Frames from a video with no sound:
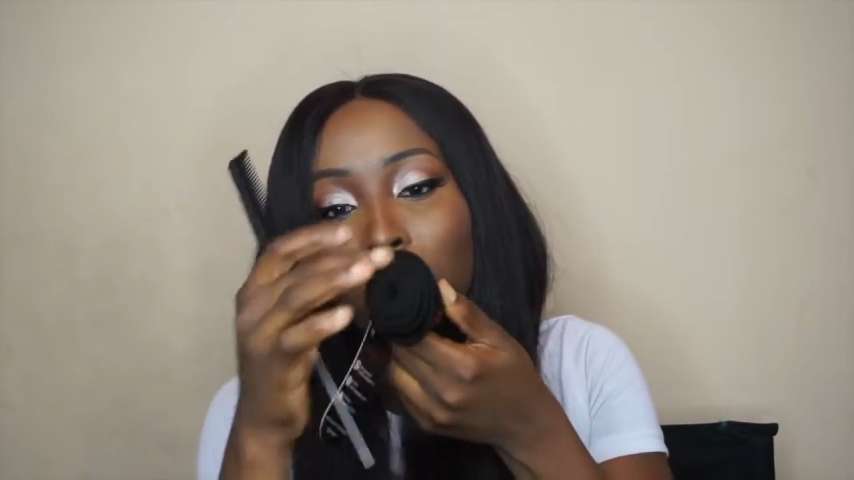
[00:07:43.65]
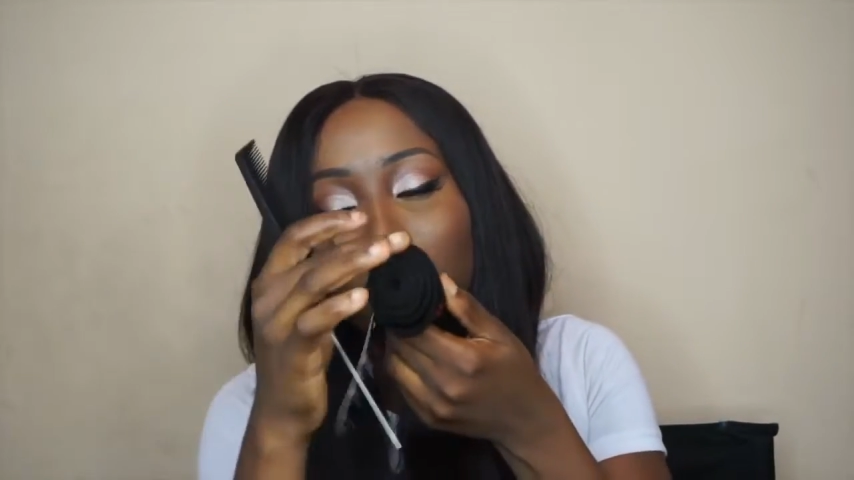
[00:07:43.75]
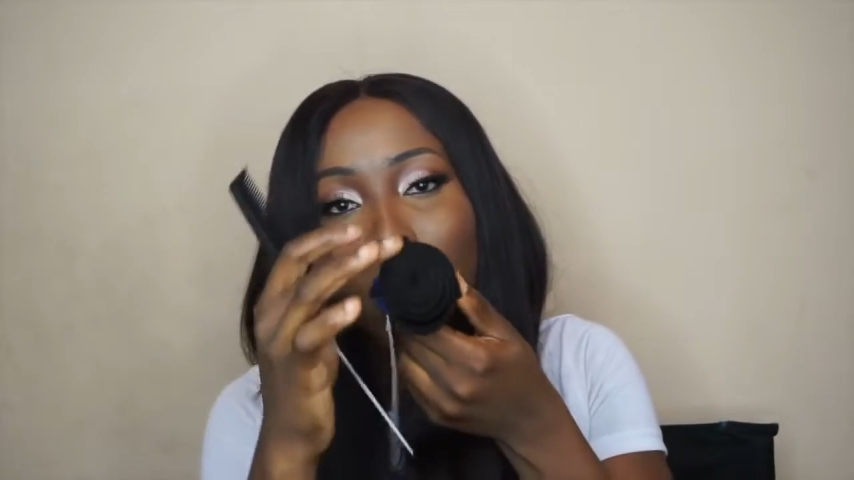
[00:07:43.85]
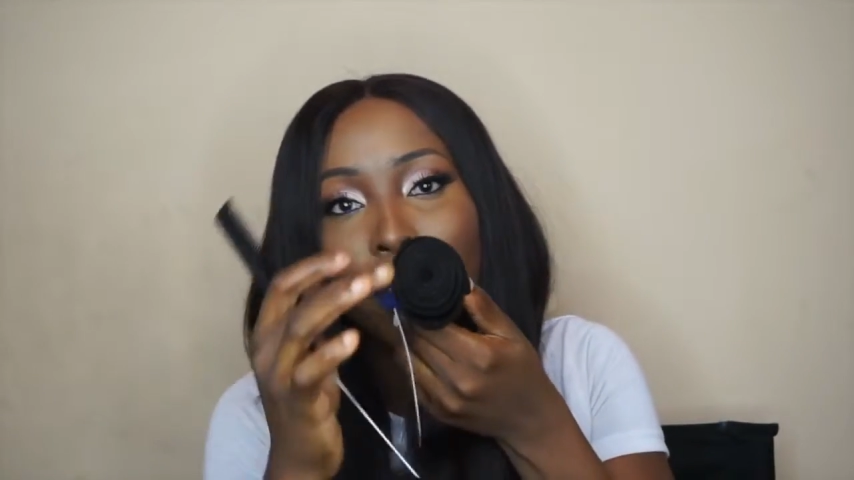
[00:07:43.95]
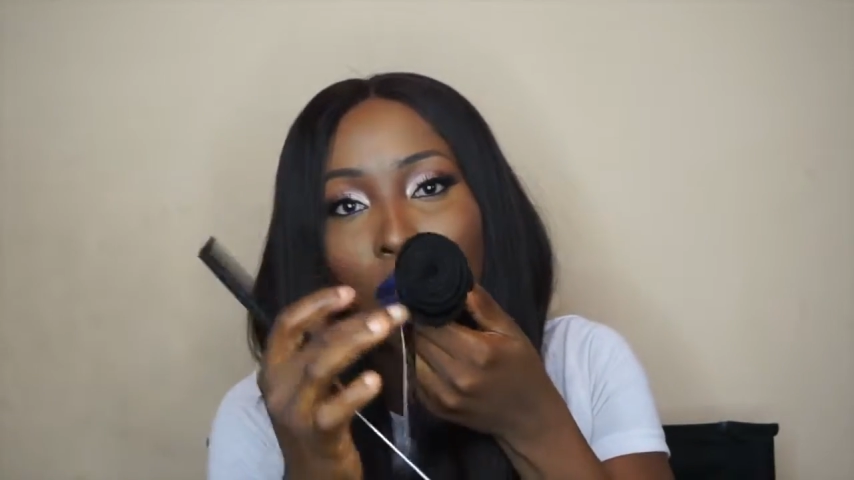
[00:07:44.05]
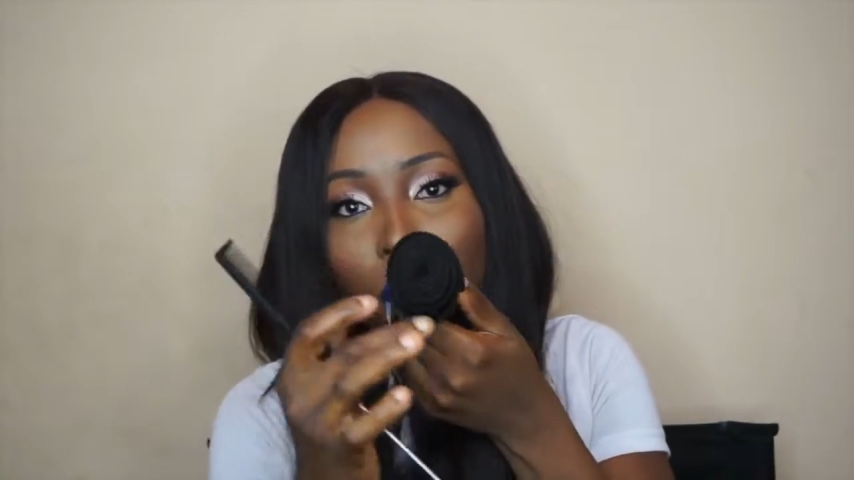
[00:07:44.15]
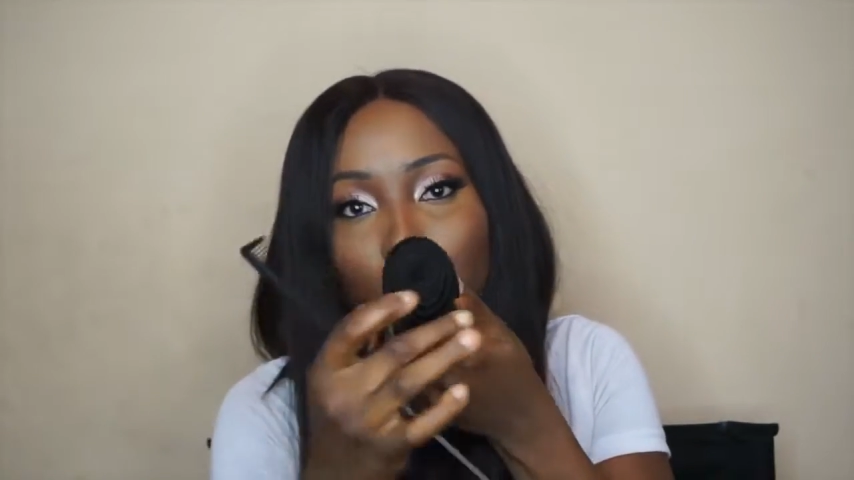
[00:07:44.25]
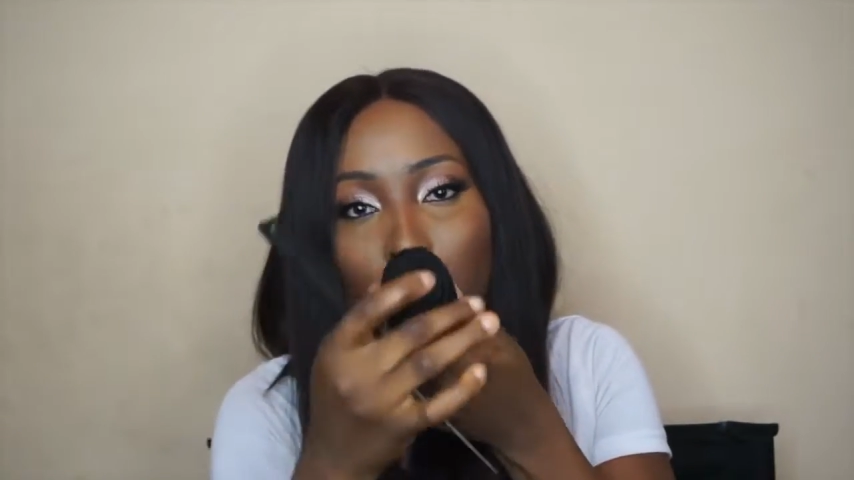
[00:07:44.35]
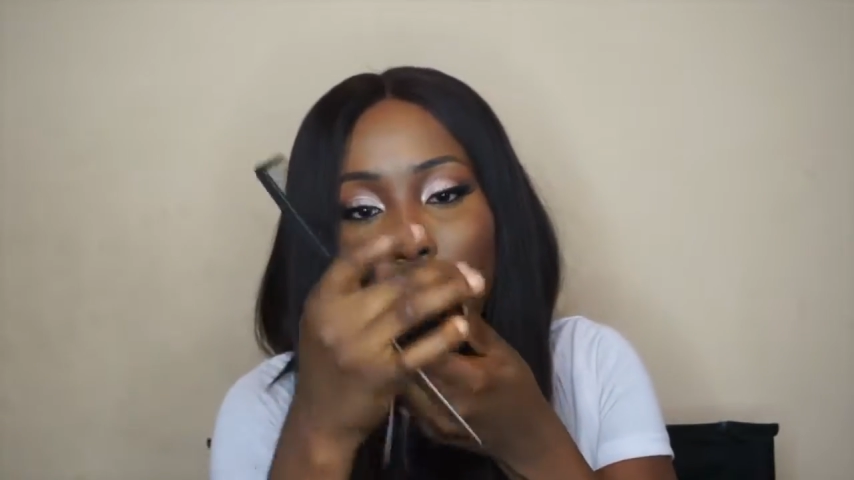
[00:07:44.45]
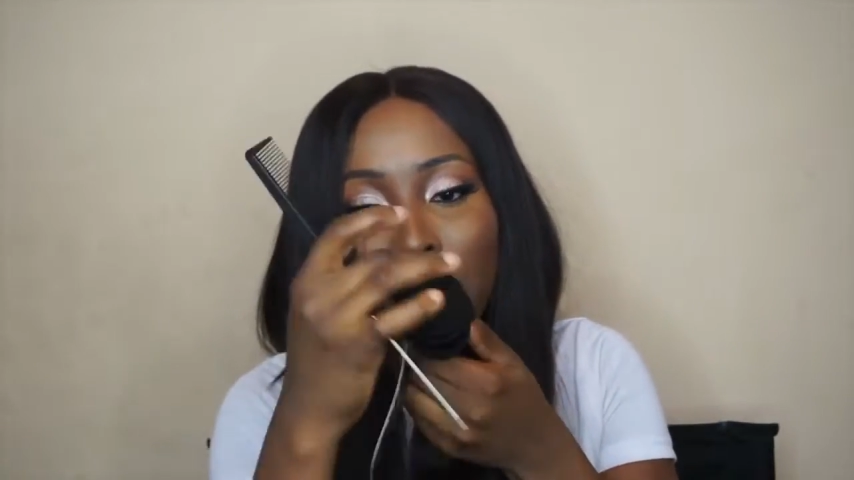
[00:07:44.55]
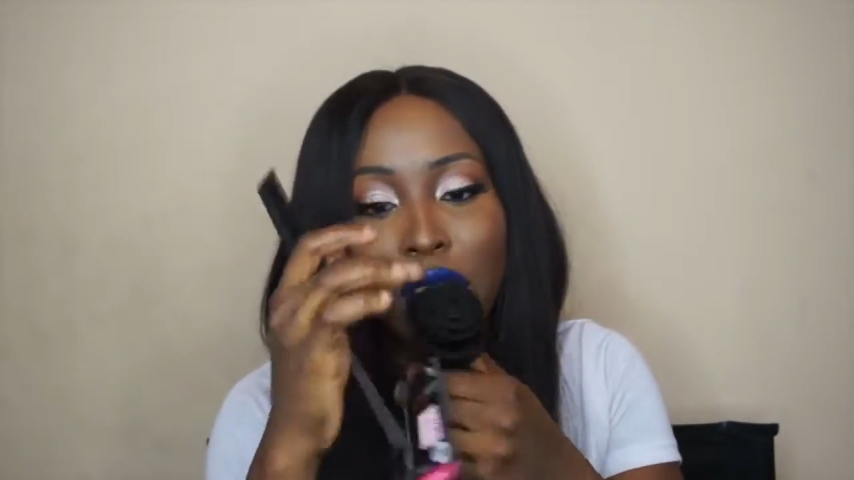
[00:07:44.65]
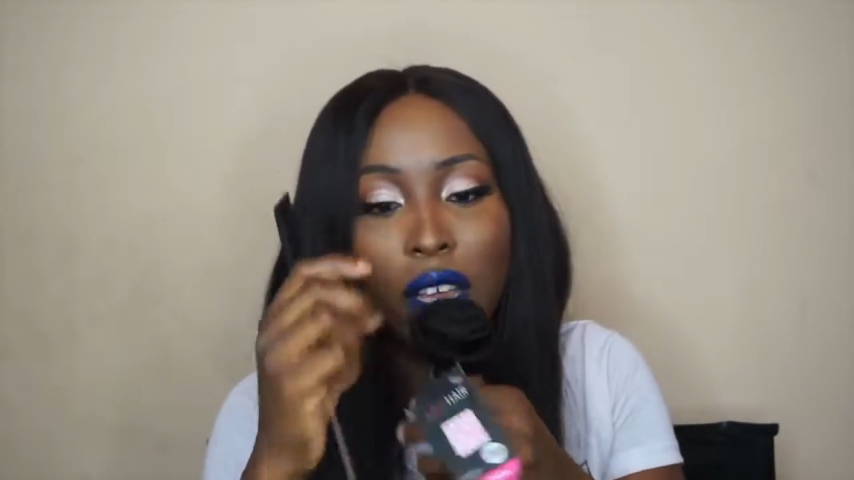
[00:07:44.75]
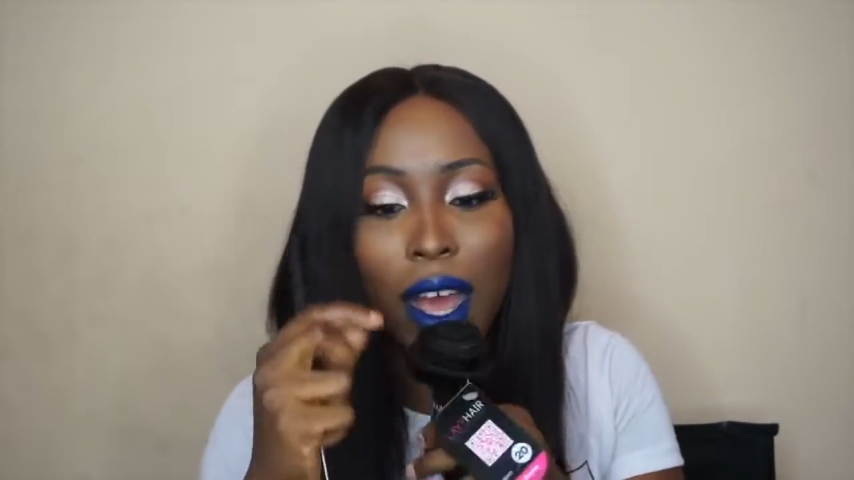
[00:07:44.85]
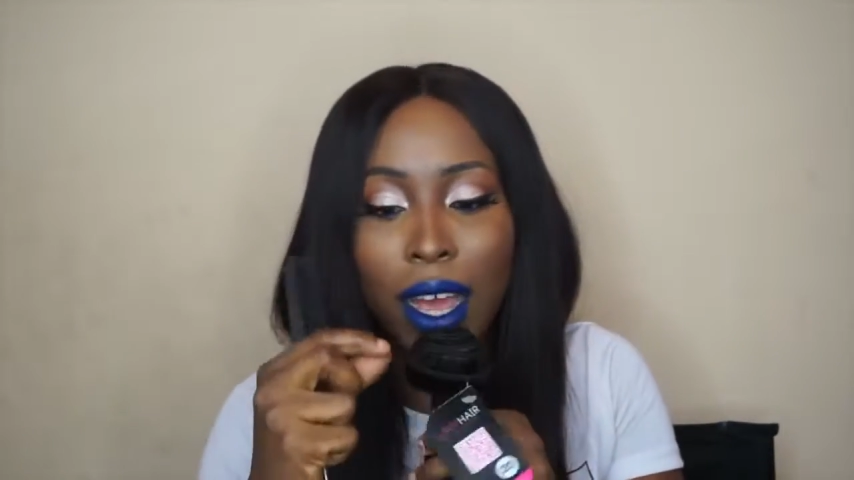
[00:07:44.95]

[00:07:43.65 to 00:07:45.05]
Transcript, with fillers: looking at the weft here,